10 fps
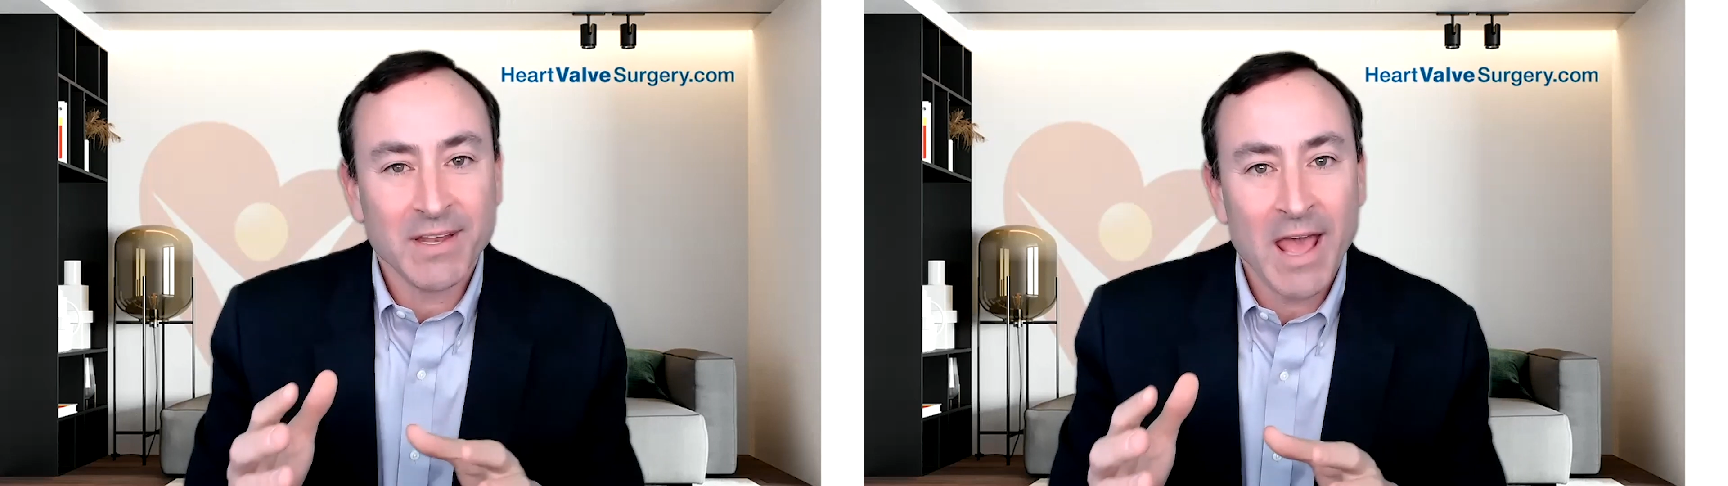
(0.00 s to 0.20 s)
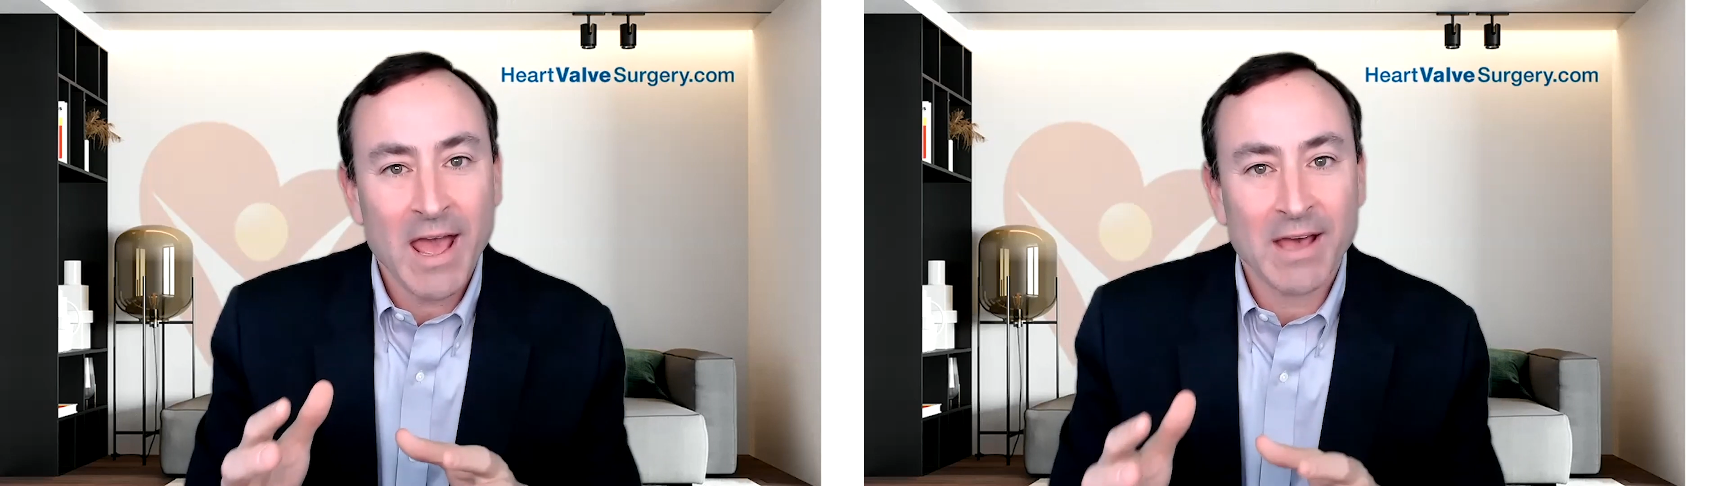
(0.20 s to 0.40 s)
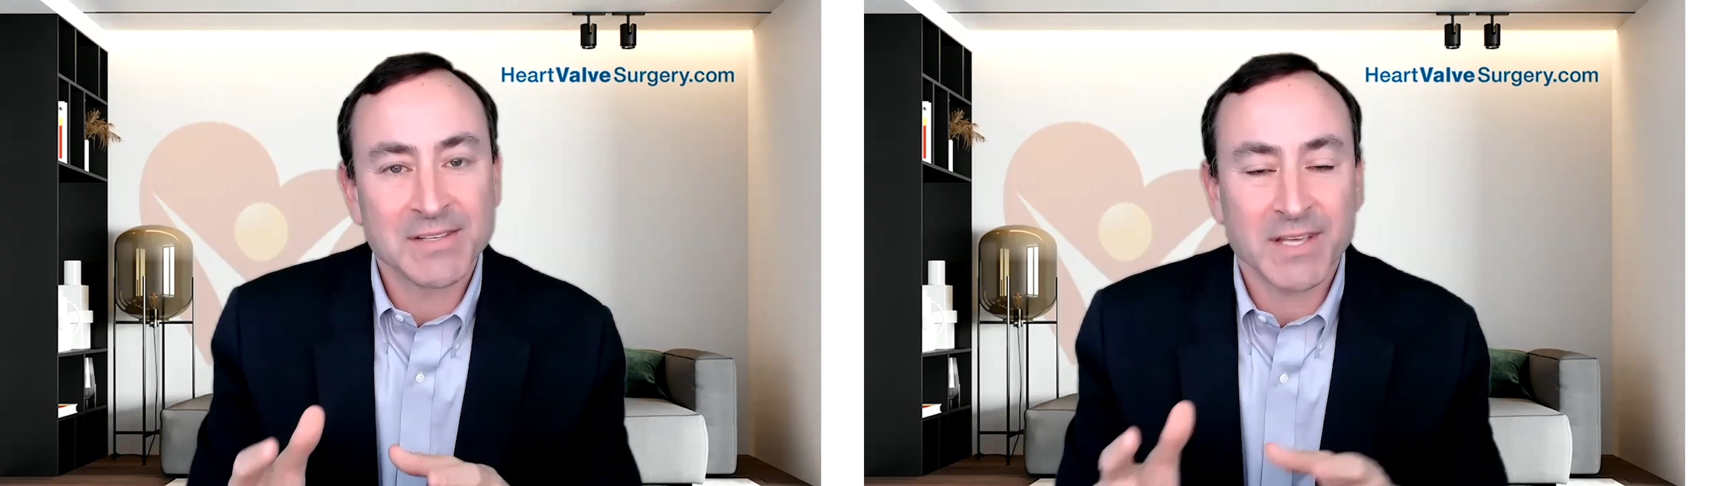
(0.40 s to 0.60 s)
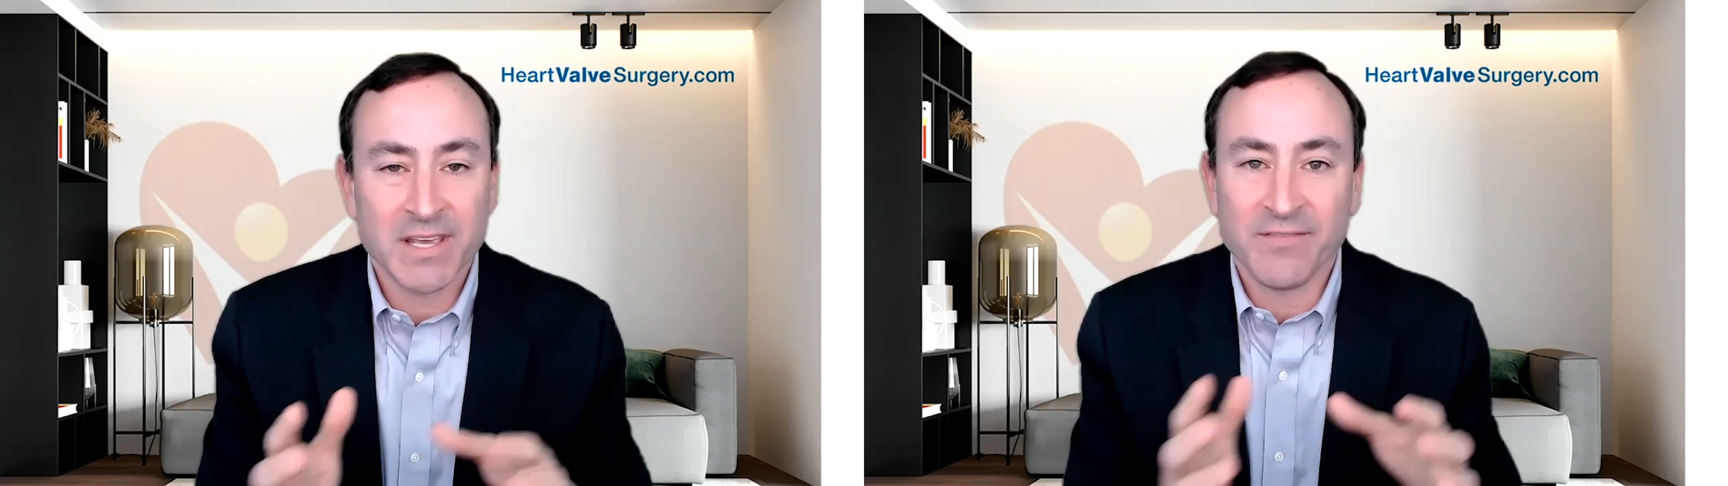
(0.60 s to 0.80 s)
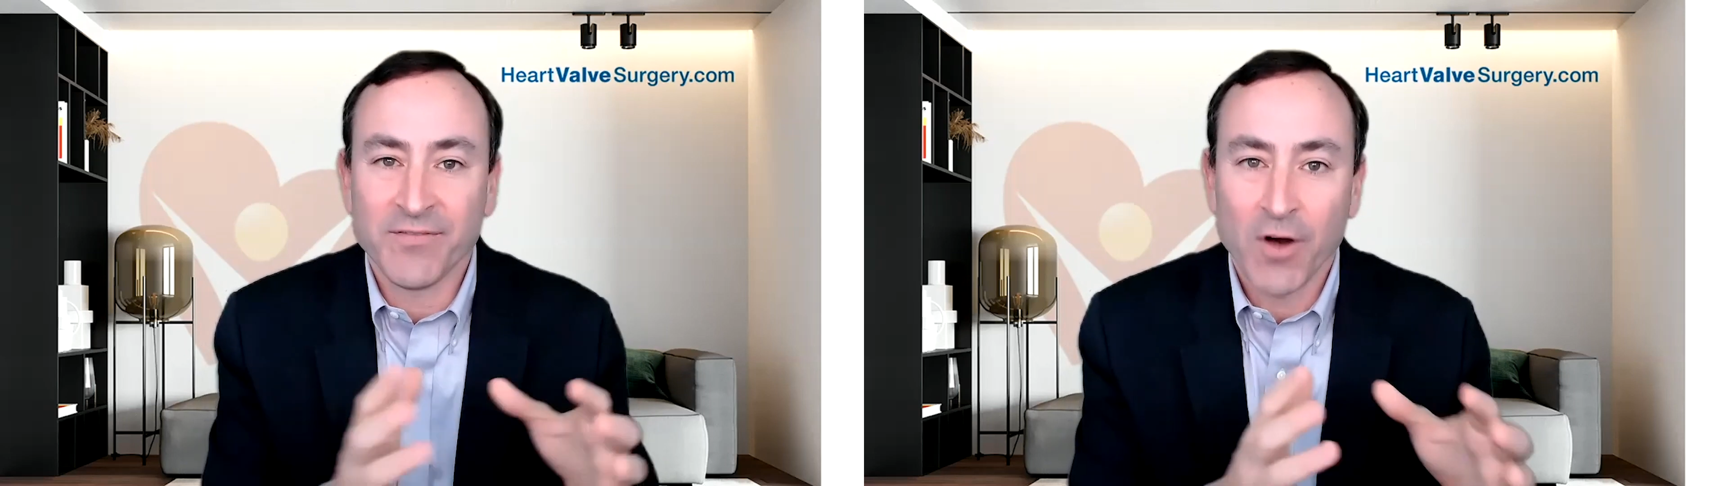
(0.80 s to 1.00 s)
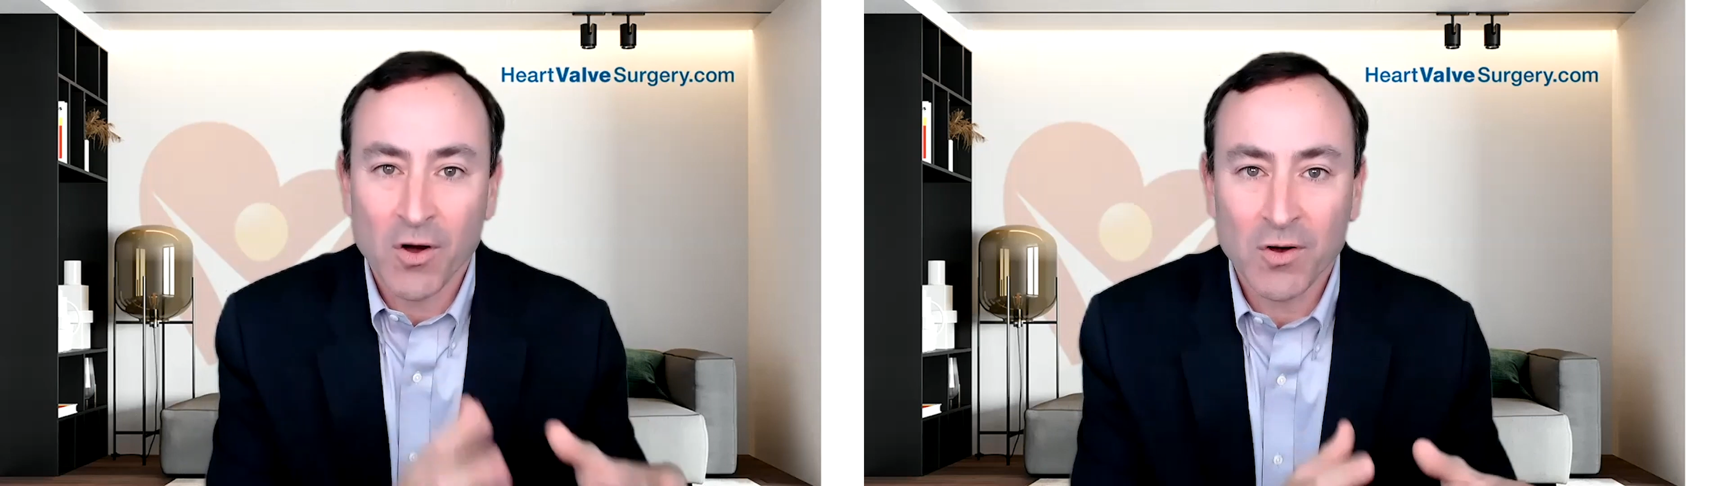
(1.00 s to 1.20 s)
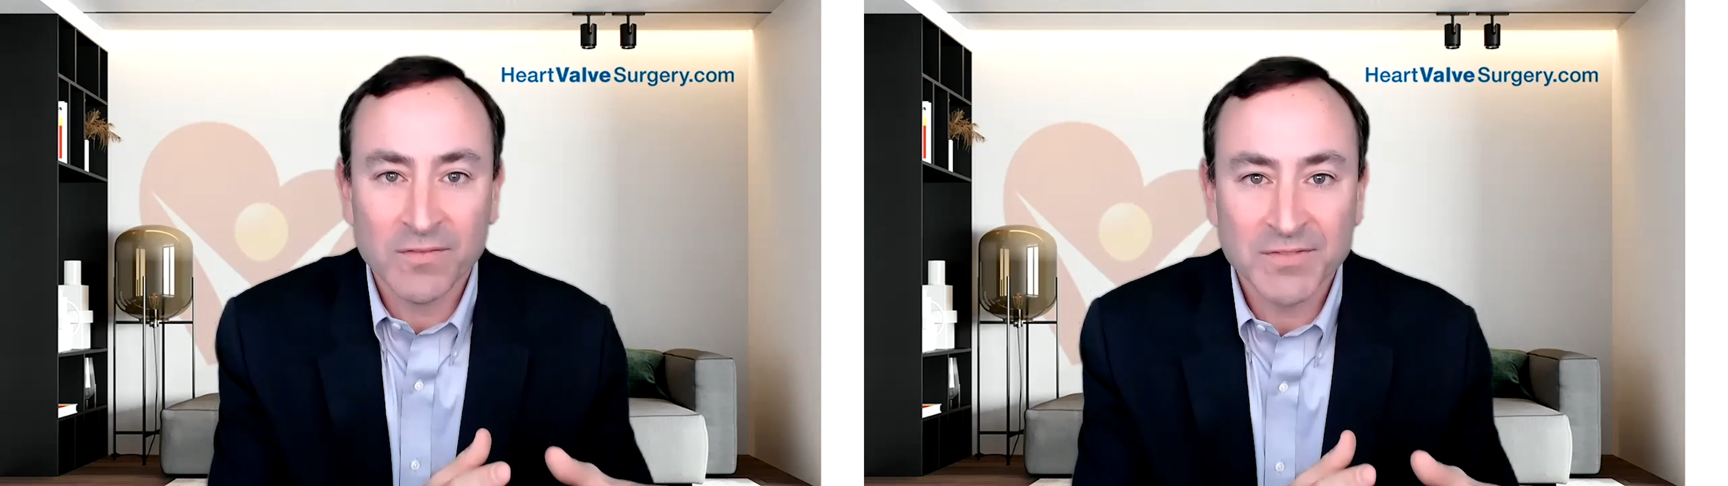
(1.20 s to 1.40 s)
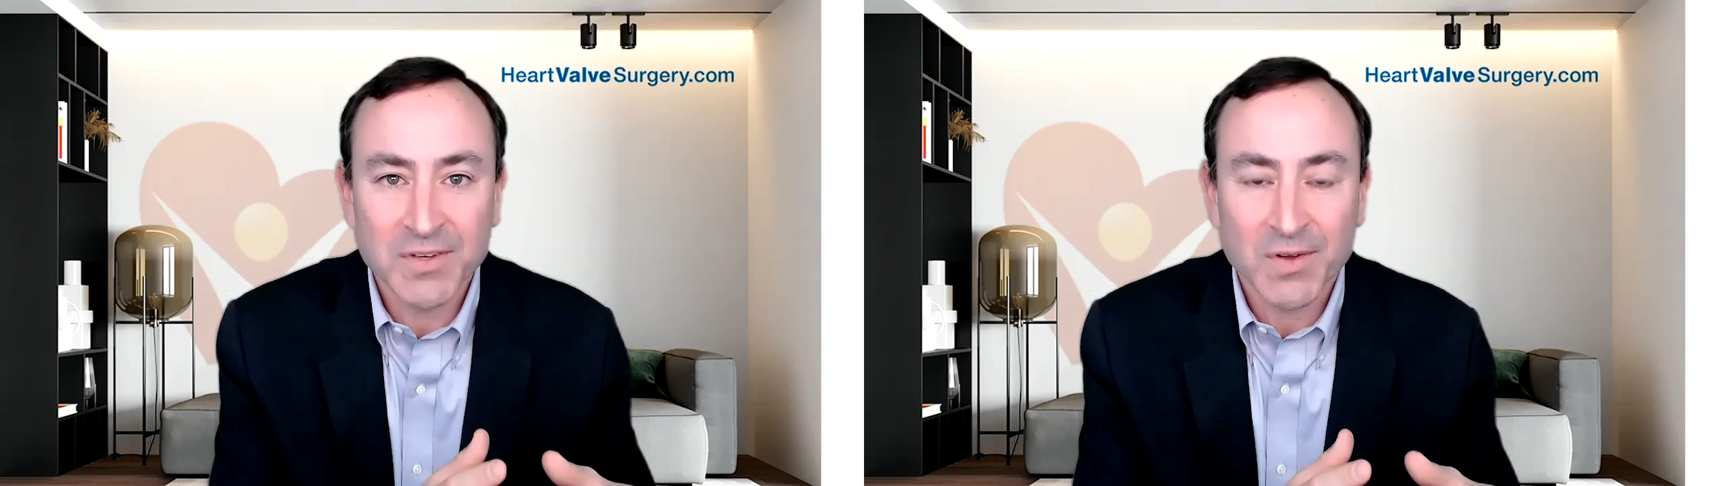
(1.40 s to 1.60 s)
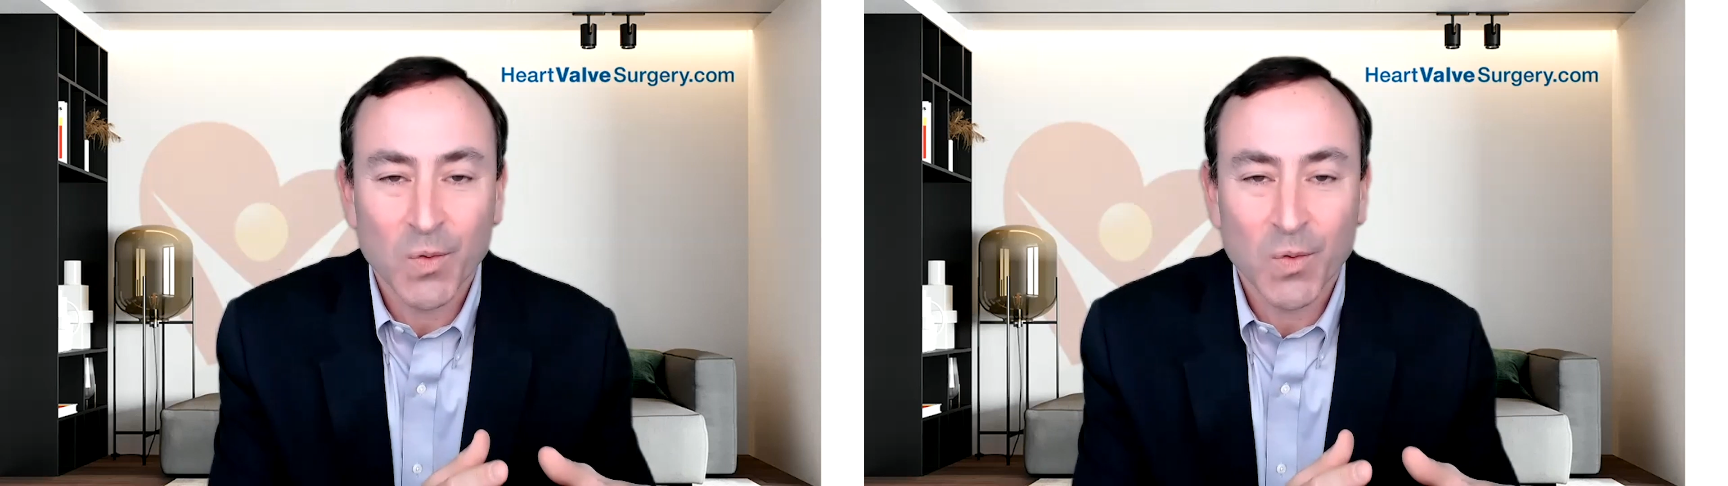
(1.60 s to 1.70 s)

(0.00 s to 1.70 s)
has evolved